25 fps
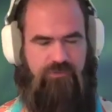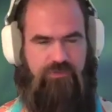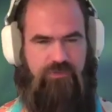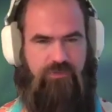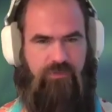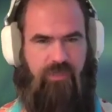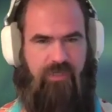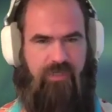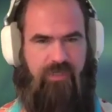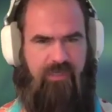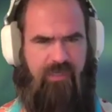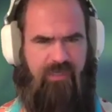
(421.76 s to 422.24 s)

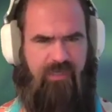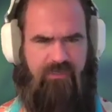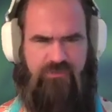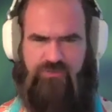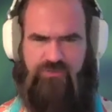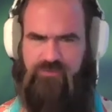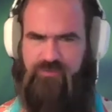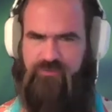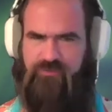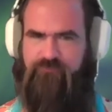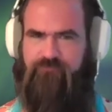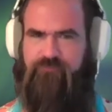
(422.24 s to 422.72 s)
do I
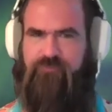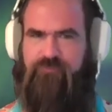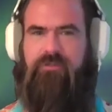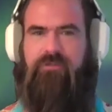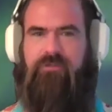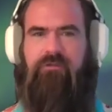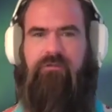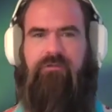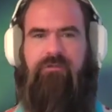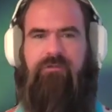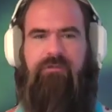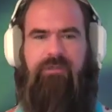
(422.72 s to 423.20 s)
naturally
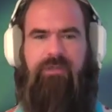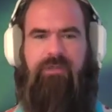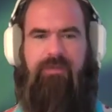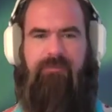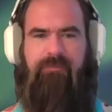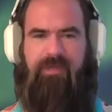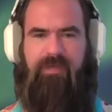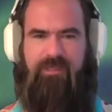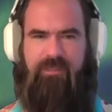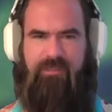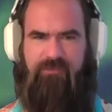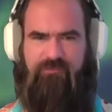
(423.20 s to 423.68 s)
feel in
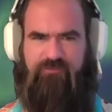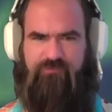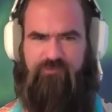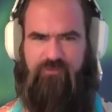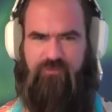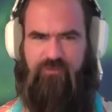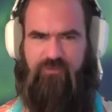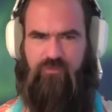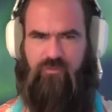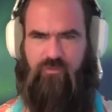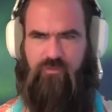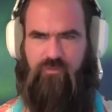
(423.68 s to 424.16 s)
my
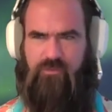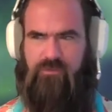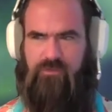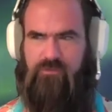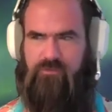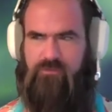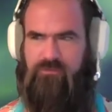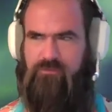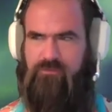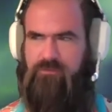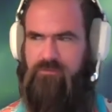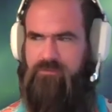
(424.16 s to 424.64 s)
innocent
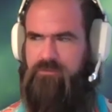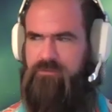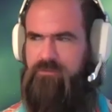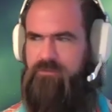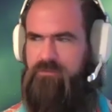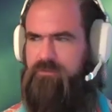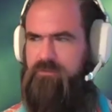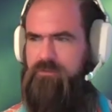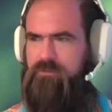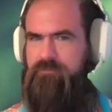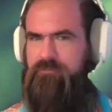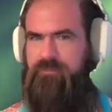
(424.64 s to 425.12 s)
core
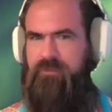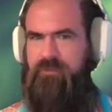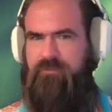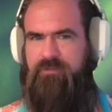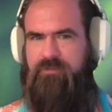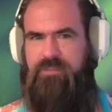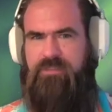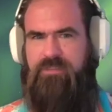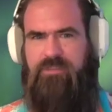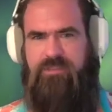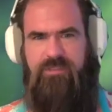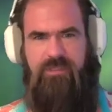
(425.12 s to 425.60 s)
that
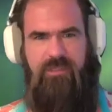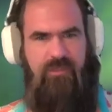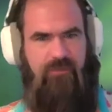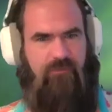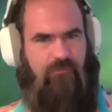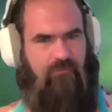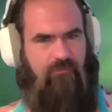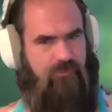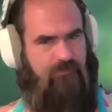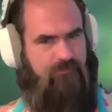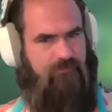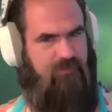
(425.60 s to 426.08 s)

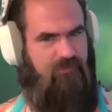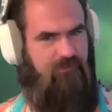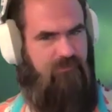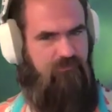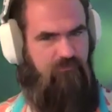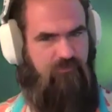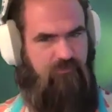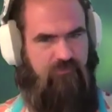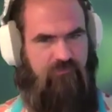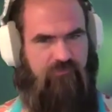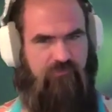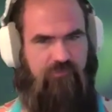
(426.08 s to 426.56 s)
yin
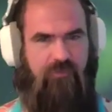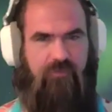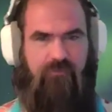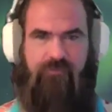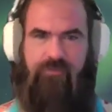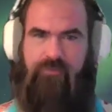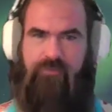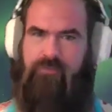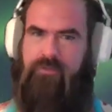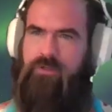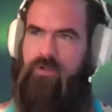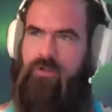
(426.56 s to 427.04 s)
would serve?
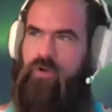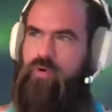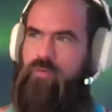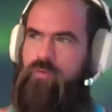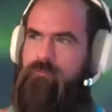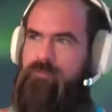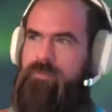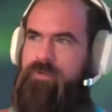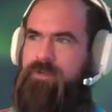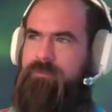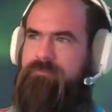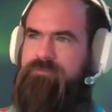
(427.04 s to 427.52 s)
It would
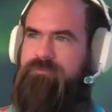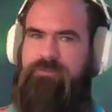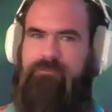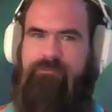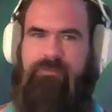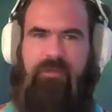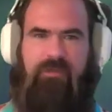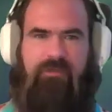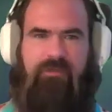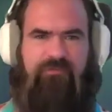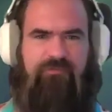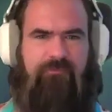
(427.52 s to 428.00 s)
open up to
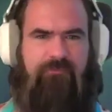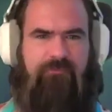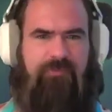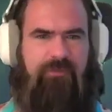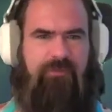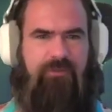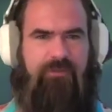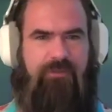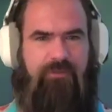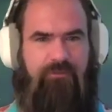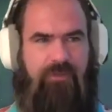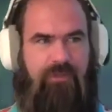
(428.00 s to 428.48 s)

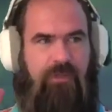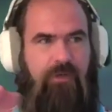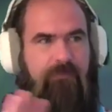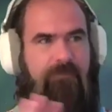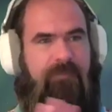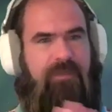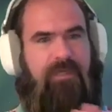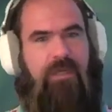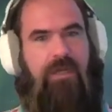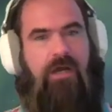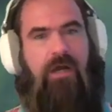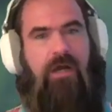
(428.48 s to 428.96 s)
possibility, it would help
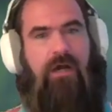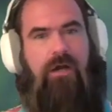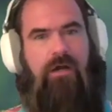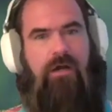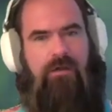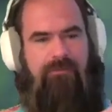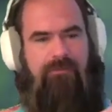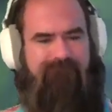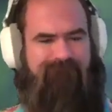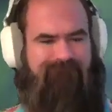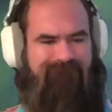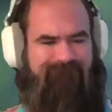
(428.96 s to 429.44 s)
me
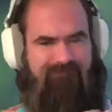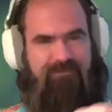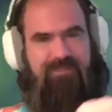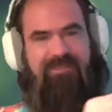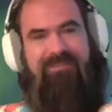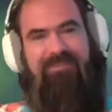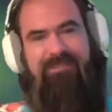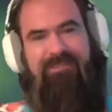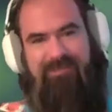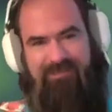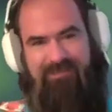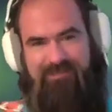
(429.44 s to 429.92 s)

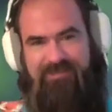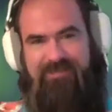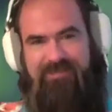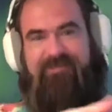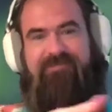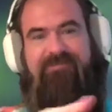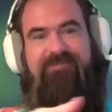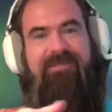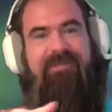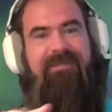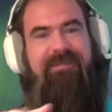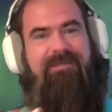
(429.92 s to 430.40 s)

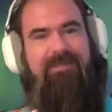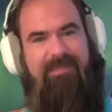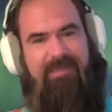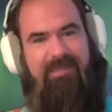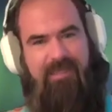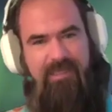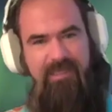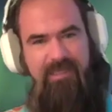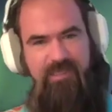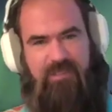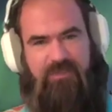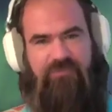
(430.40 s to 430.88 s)

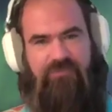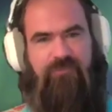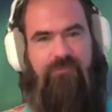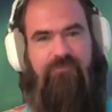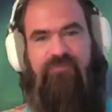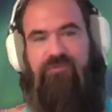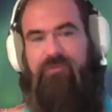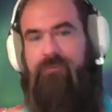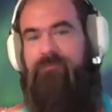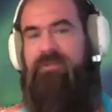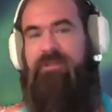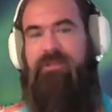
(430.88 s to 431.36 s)
disengage from
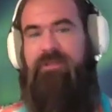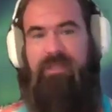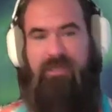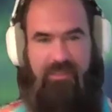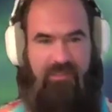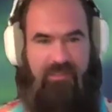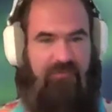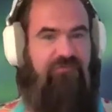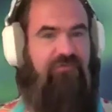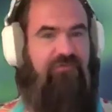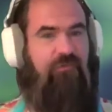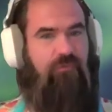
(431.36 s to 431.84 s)
something
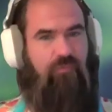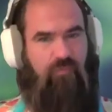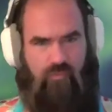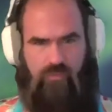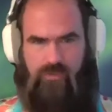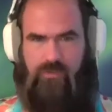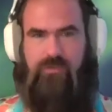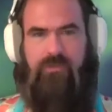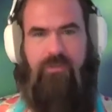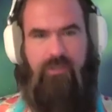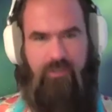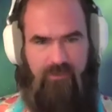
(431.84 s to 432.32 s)
that isn't
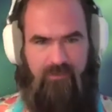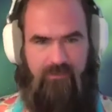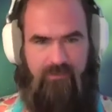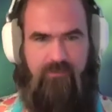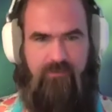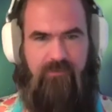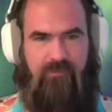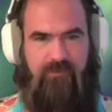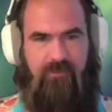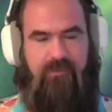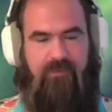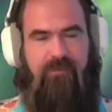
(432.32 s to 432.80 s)

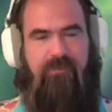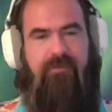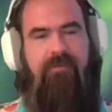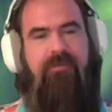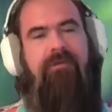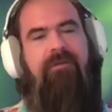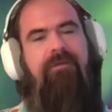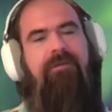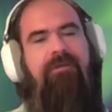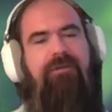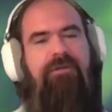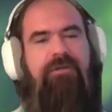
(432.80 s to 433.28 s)
working.
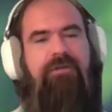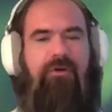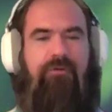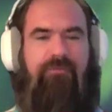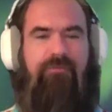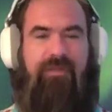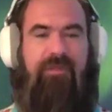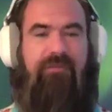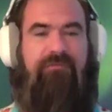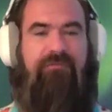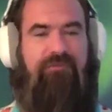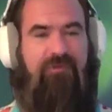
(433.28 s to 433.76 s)
You know,
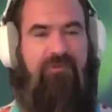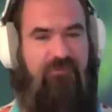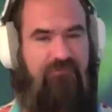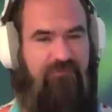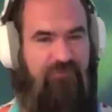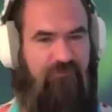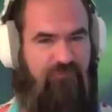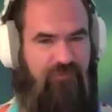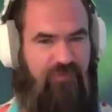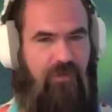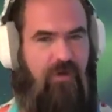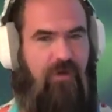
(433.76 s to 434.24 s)
the
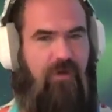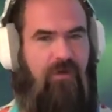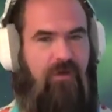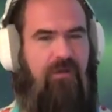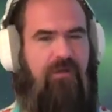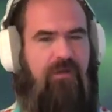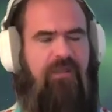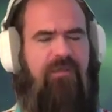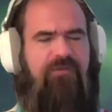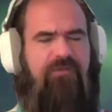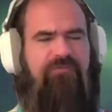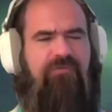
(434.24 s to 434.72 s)
excessive
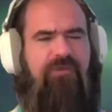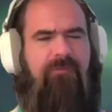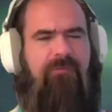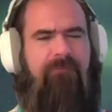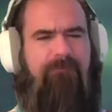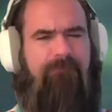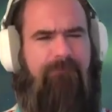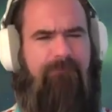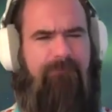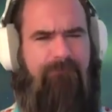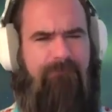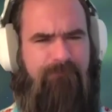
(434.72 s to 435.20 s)
yang has
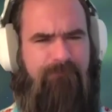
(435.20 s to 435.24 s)
a